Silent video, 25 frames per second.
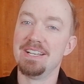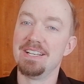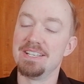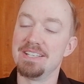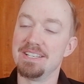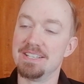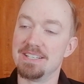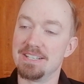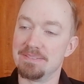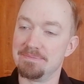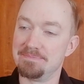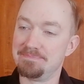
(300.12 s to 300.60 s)

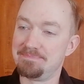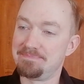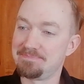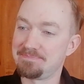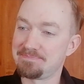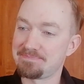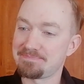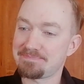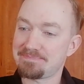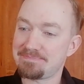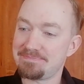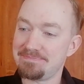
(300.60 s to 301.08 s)
Yeah,
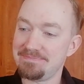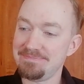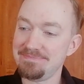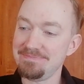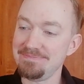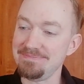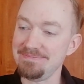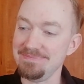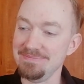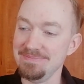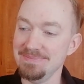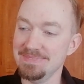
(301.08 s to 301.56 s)

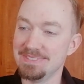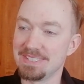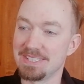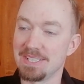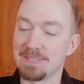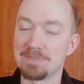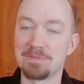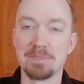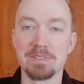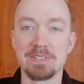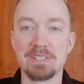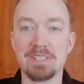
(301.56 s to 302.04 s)

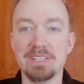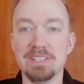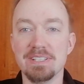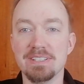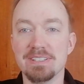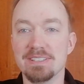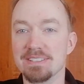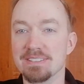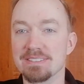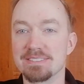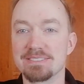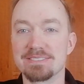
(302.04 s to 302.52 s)
definitely
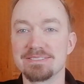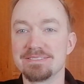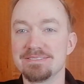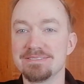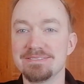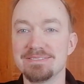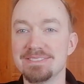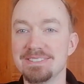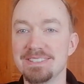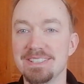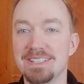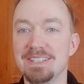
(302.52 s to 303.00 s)
like
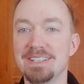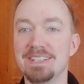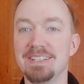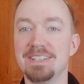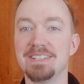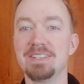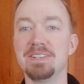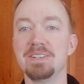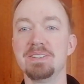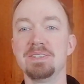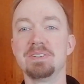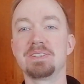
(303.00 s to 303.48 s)

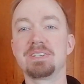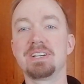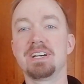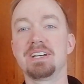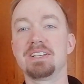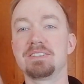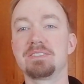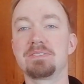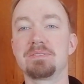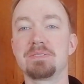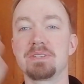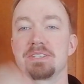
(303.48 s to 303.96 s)
you
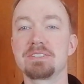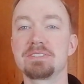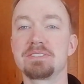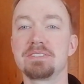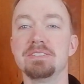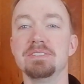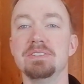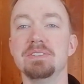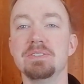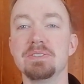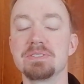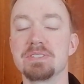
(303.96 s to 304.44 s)
can't trust the
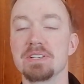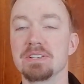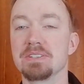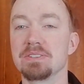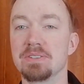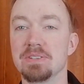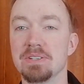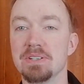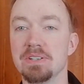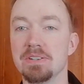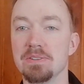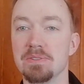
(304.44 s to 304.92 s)
news at
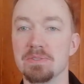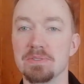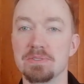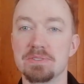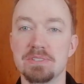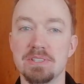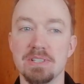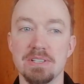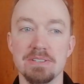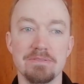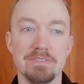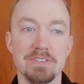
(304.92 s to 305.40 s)
all, those
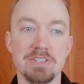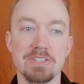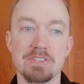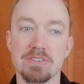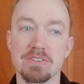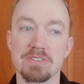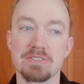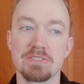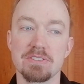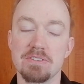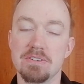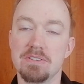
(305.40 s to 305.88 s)
television
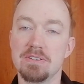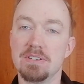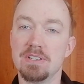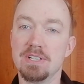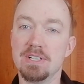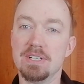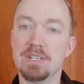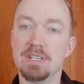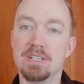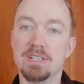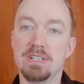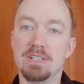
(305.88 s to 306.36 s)
or so.
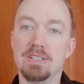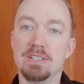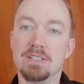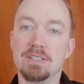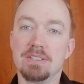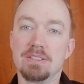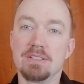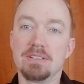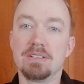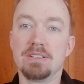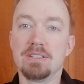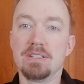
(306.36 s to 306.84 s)

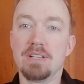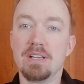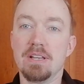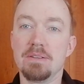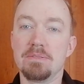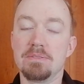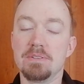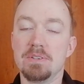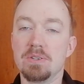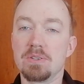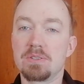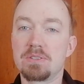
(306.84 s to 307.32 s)

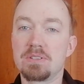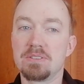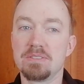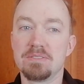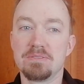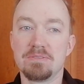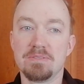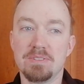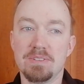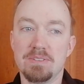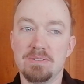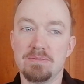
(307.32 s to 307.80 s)
Have a look
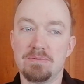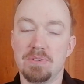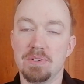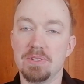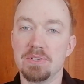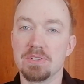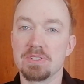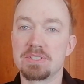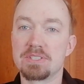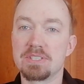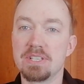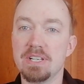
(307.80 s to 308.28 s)
for
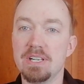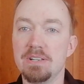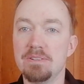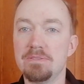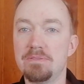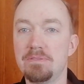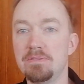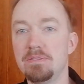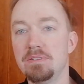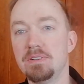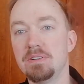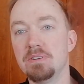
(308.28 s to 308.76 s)
yourself,
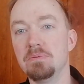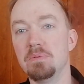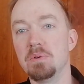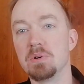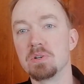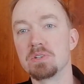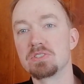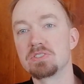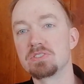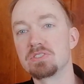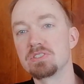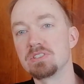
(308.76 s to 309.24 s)

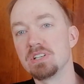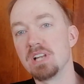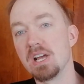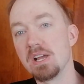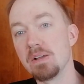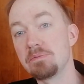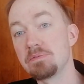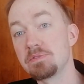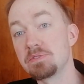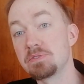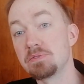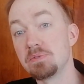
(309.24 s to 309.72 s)
watch
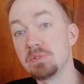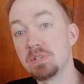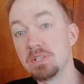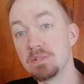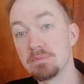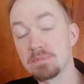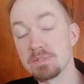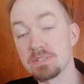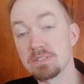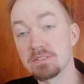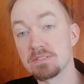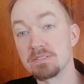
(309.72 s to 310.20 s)
live
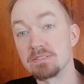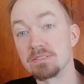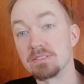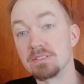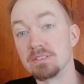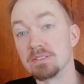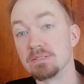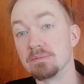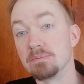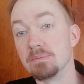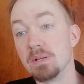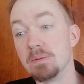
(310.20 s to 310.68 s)
streams.
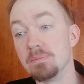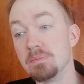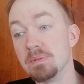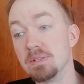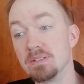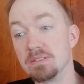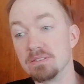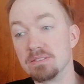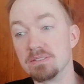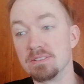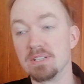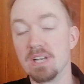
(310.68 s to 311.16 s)
Um, I mean,
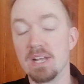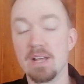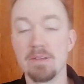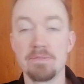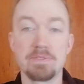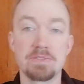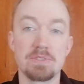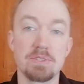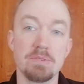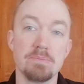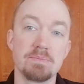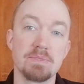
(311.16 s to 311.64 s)
live
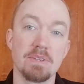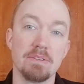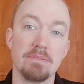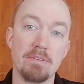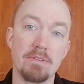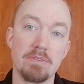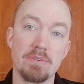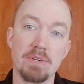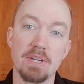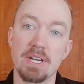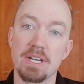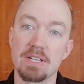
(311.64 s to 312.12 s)
streams are
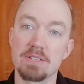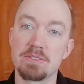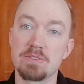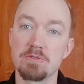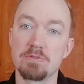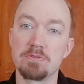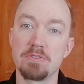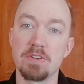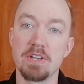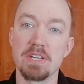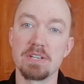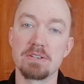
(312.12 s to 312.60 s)
very hard to
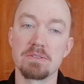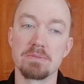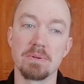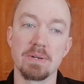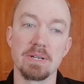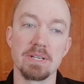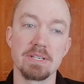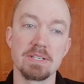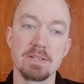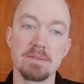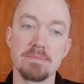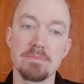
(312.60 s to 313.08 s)
fake,
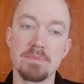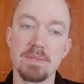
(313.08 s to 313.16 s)
right?